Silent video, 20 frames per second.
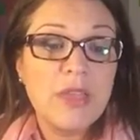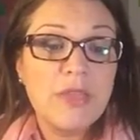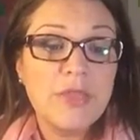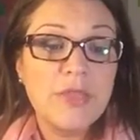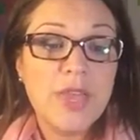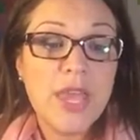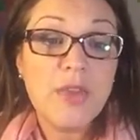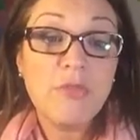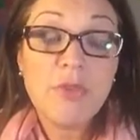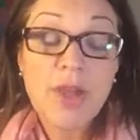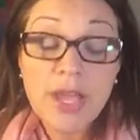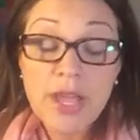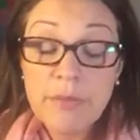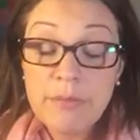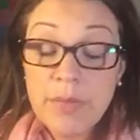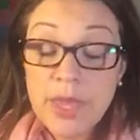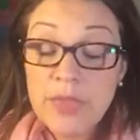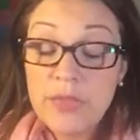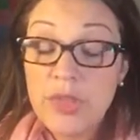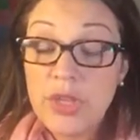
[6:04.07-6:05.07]
They
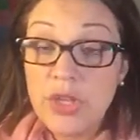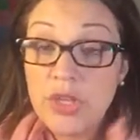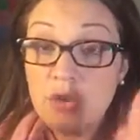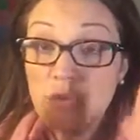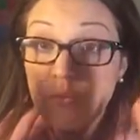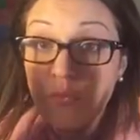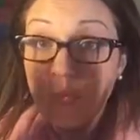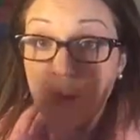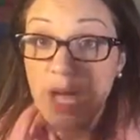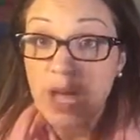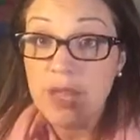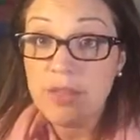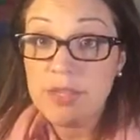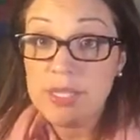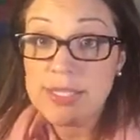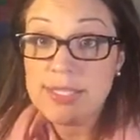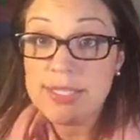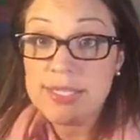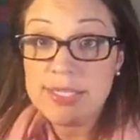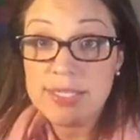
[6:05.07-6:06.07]
recommend that you run
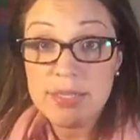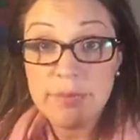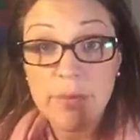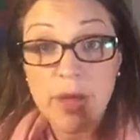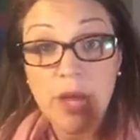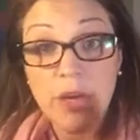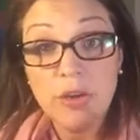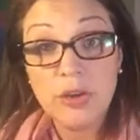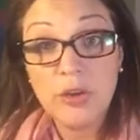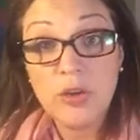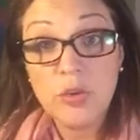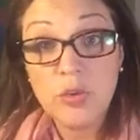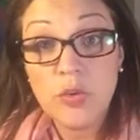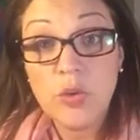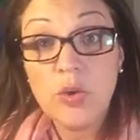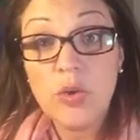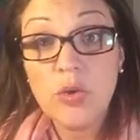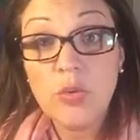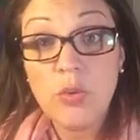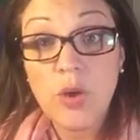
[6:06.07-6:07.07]
the system on
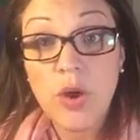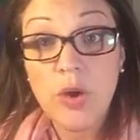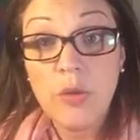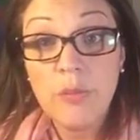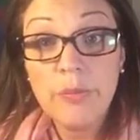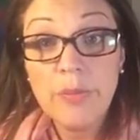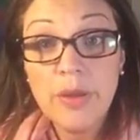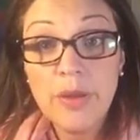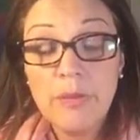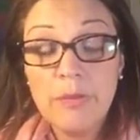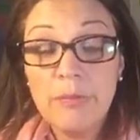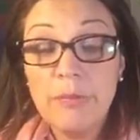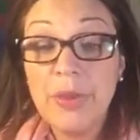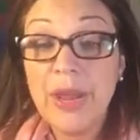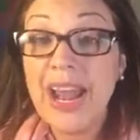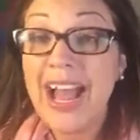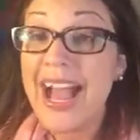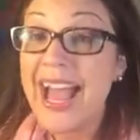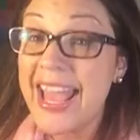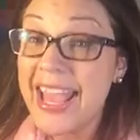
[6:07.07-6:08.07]
Google Chrome.
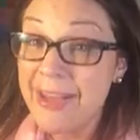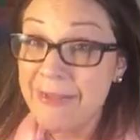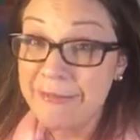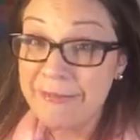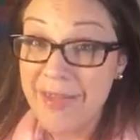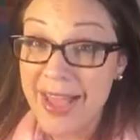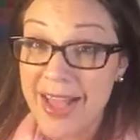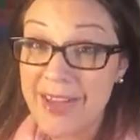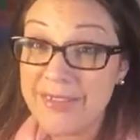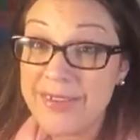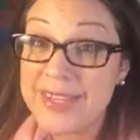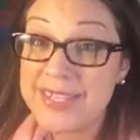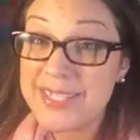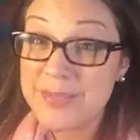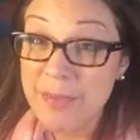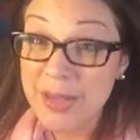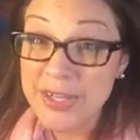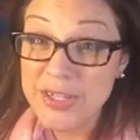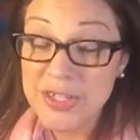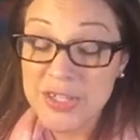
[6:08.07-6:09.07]
But I have found,
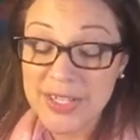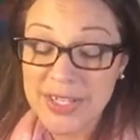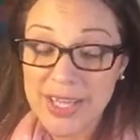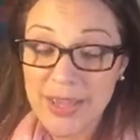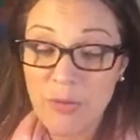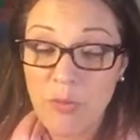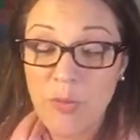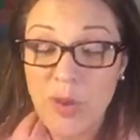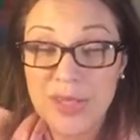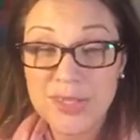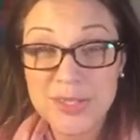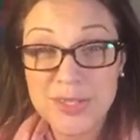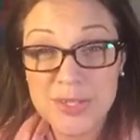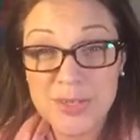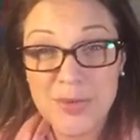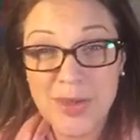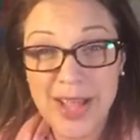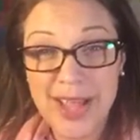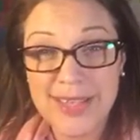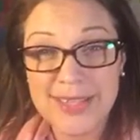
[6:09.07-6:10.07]
especially once
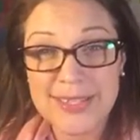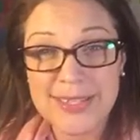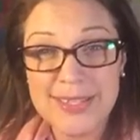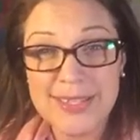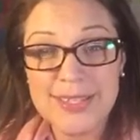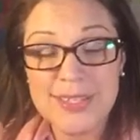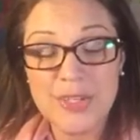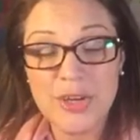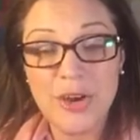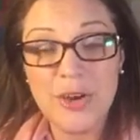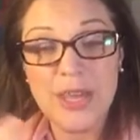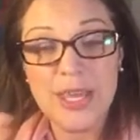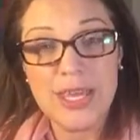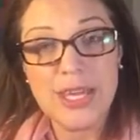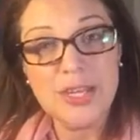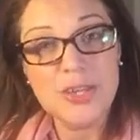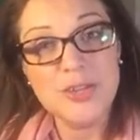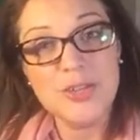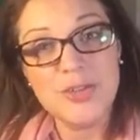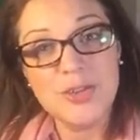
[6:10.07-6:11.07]
you guys start
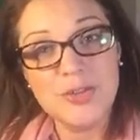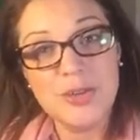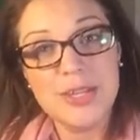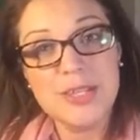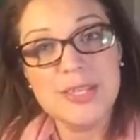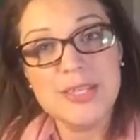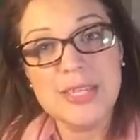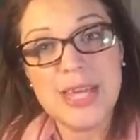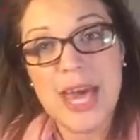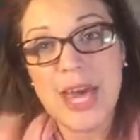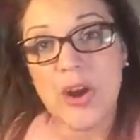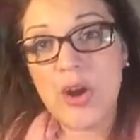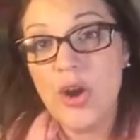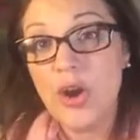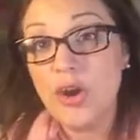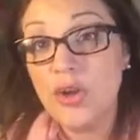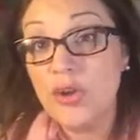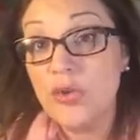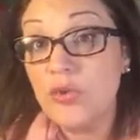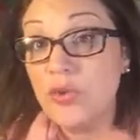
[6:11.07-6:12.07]
getting students that
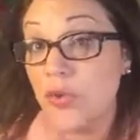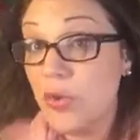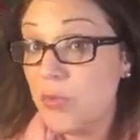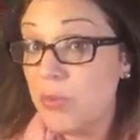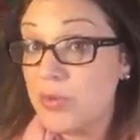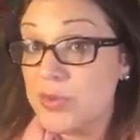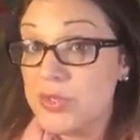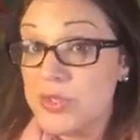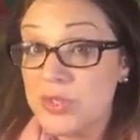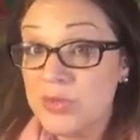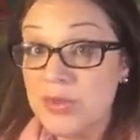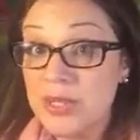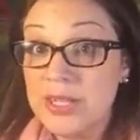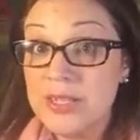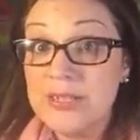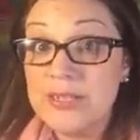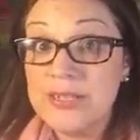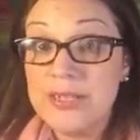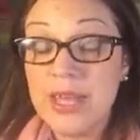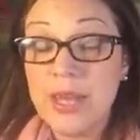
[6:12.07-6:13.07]
are your normal
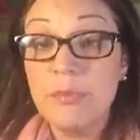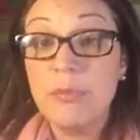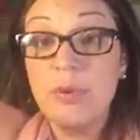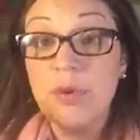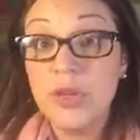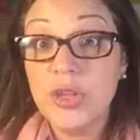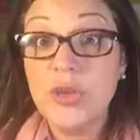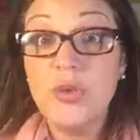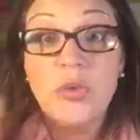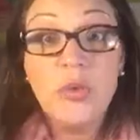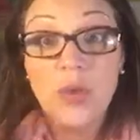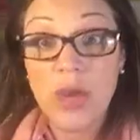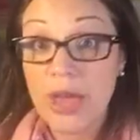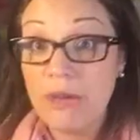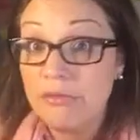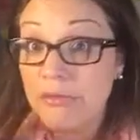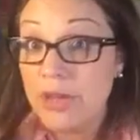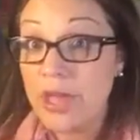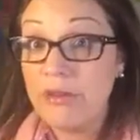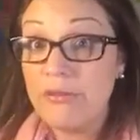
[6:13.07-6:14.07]
students that book you
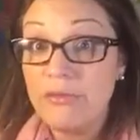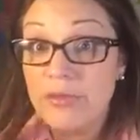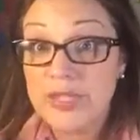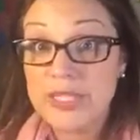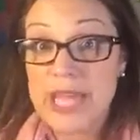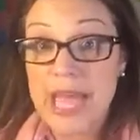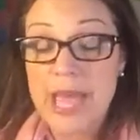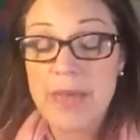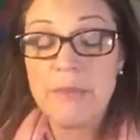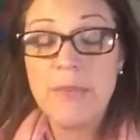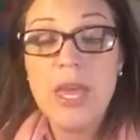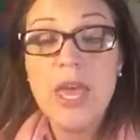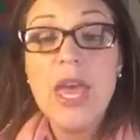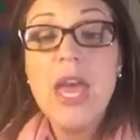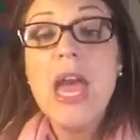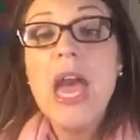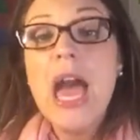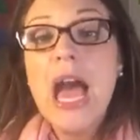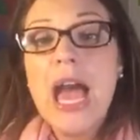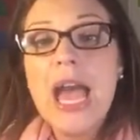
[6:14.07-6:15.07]
every time.
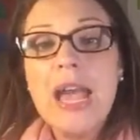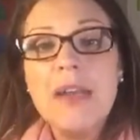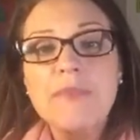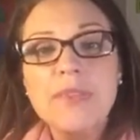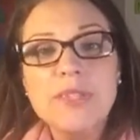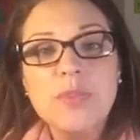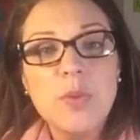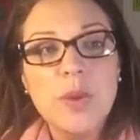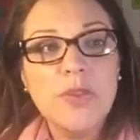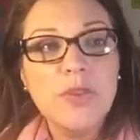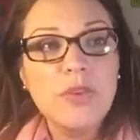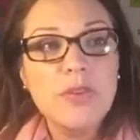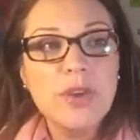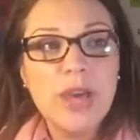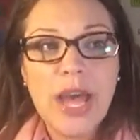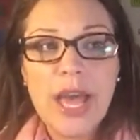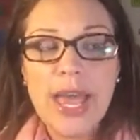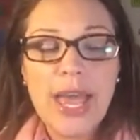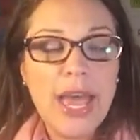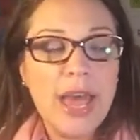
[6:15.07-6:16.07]
I have this one little
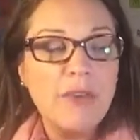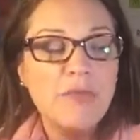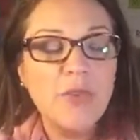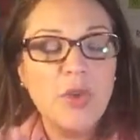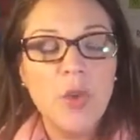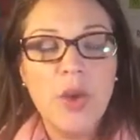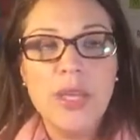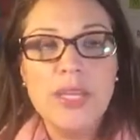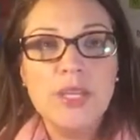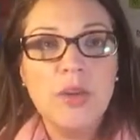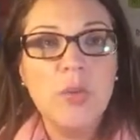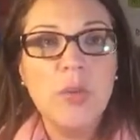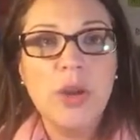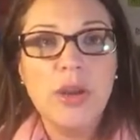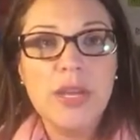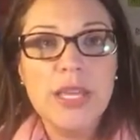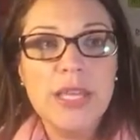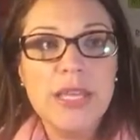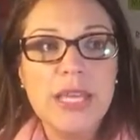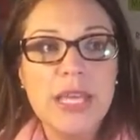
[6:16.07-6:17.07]
guy, I have no idea
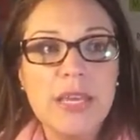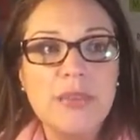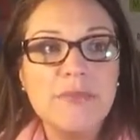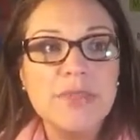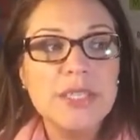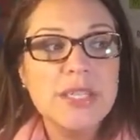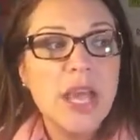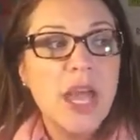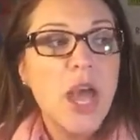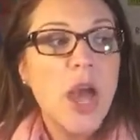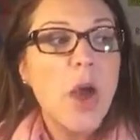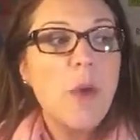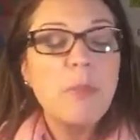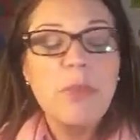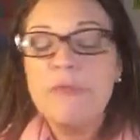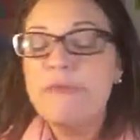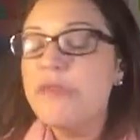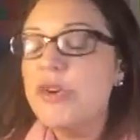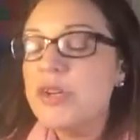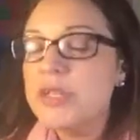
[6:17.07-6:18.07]
where he lives,
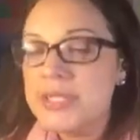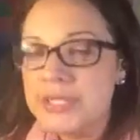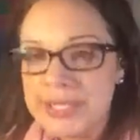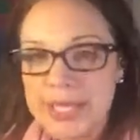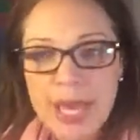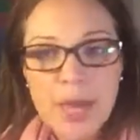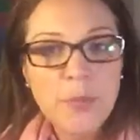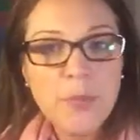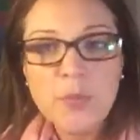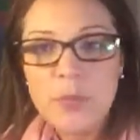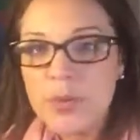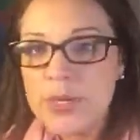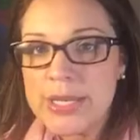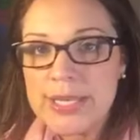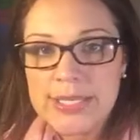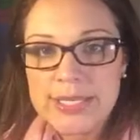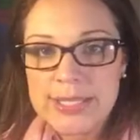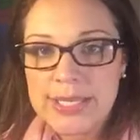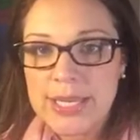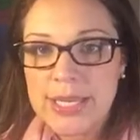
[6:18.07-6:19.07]
but for some
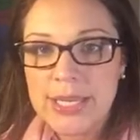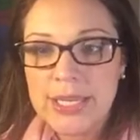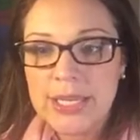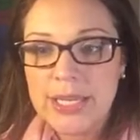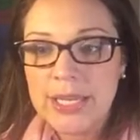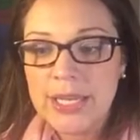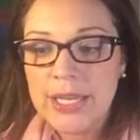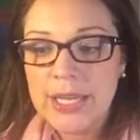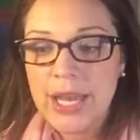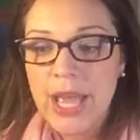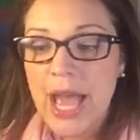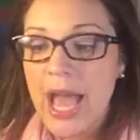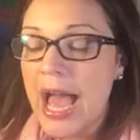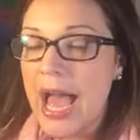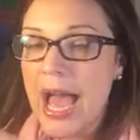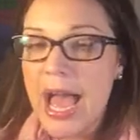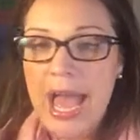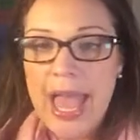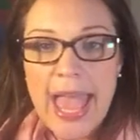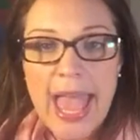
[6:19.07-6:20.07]
reason,
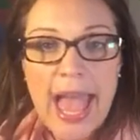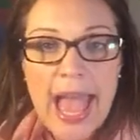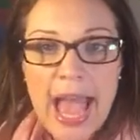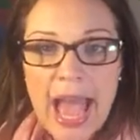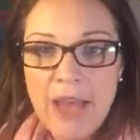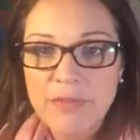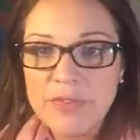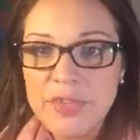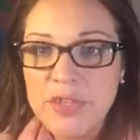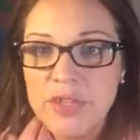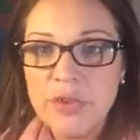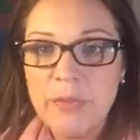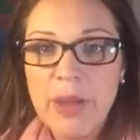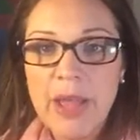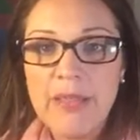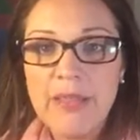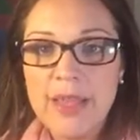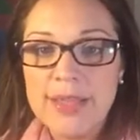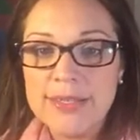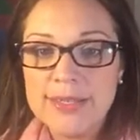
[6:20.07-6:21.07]
I have to do
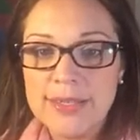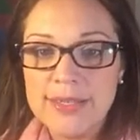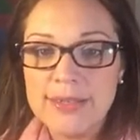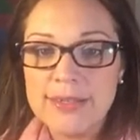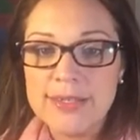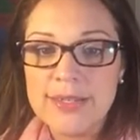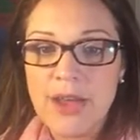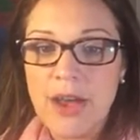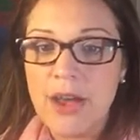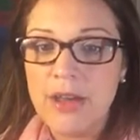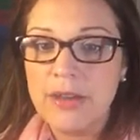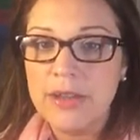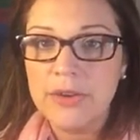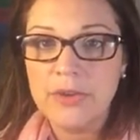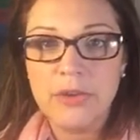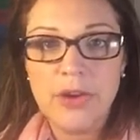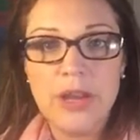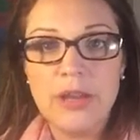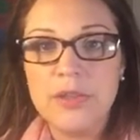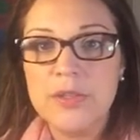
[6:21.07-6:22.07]
my lessons on
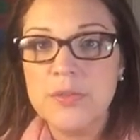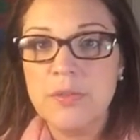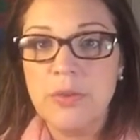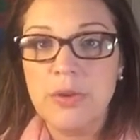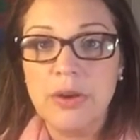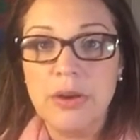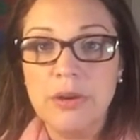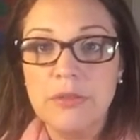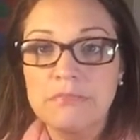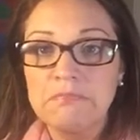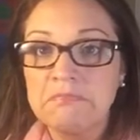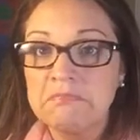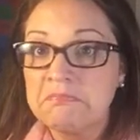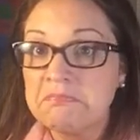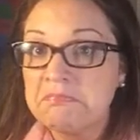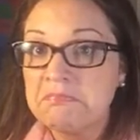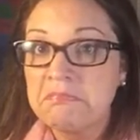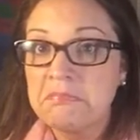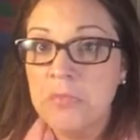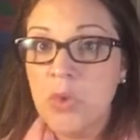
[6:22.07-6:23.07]
Internet Explorer.
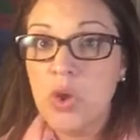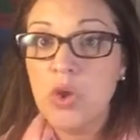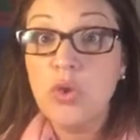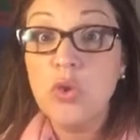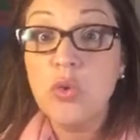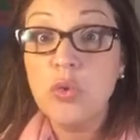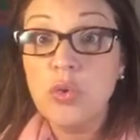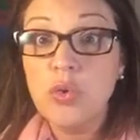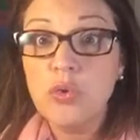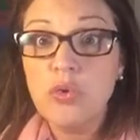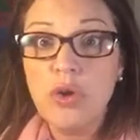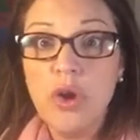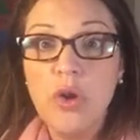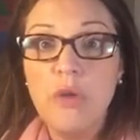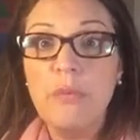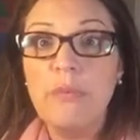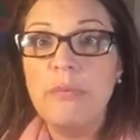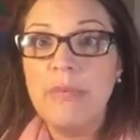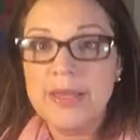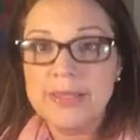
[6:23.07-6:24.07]
Google
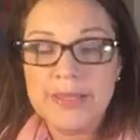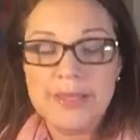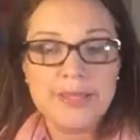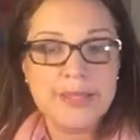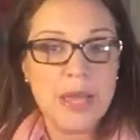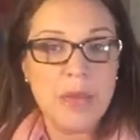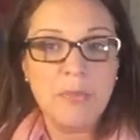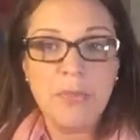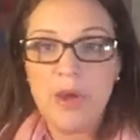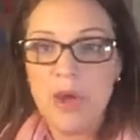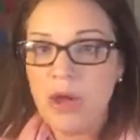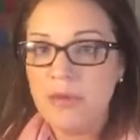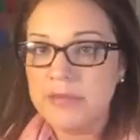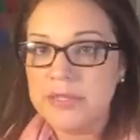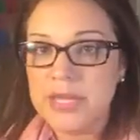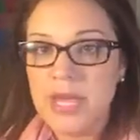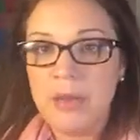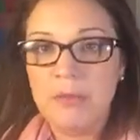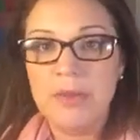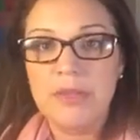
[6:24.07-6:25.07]
Chrome messes up all the
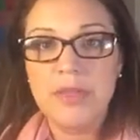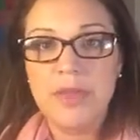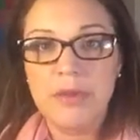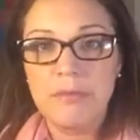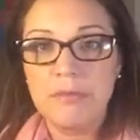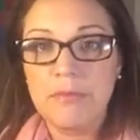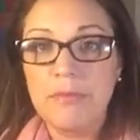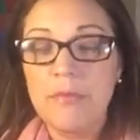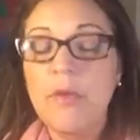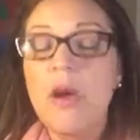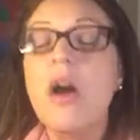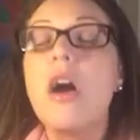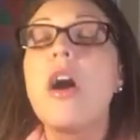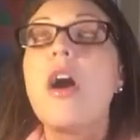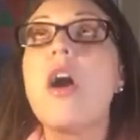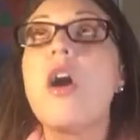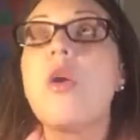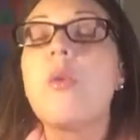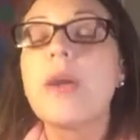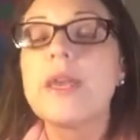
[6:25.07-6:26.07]
time with him.
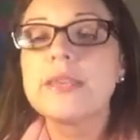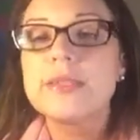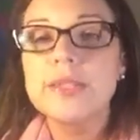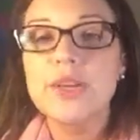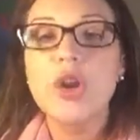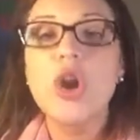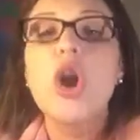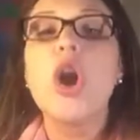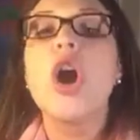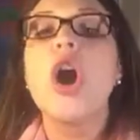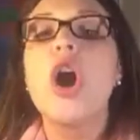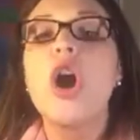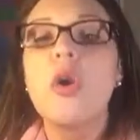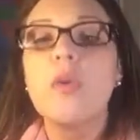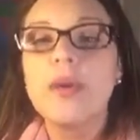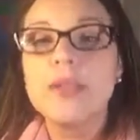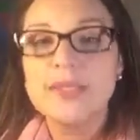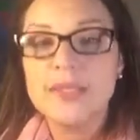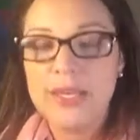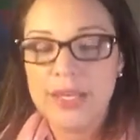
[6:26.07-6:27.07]
Always. There are
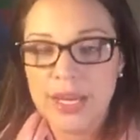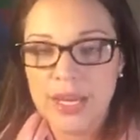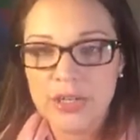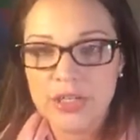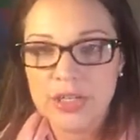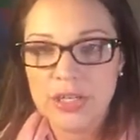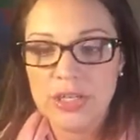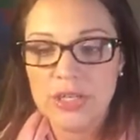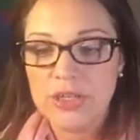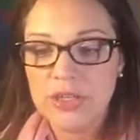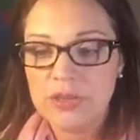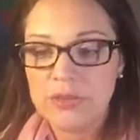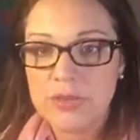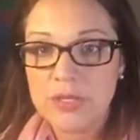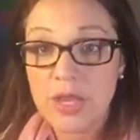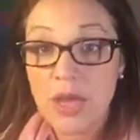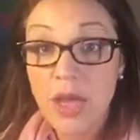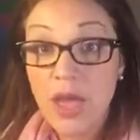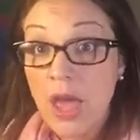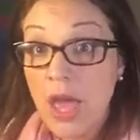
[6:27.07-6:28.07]
always connection
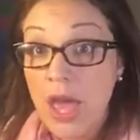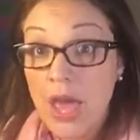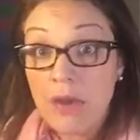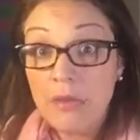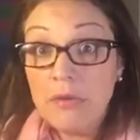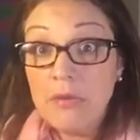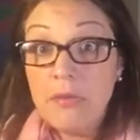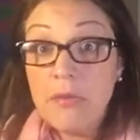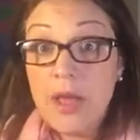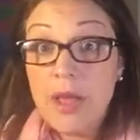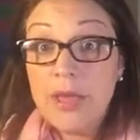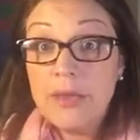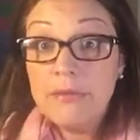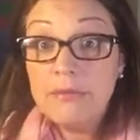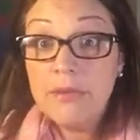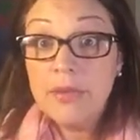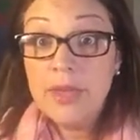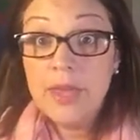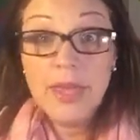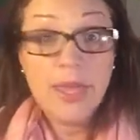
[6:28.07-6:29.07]
issues. I don't know why.